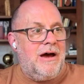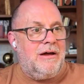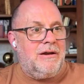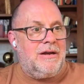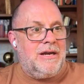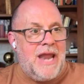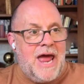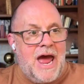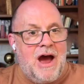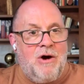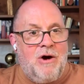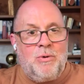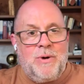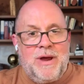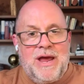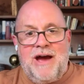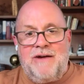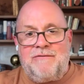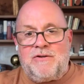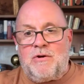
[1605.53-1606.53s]
now we
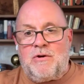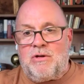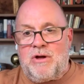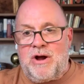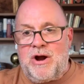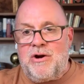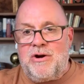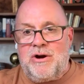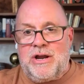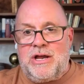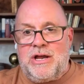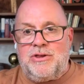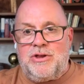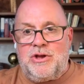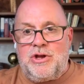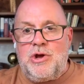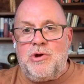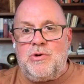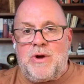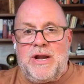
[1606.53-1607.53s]
have clarity
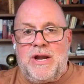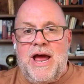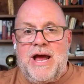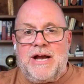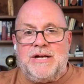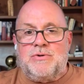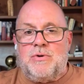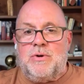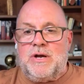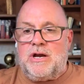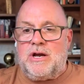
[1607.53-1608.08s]
that you can actually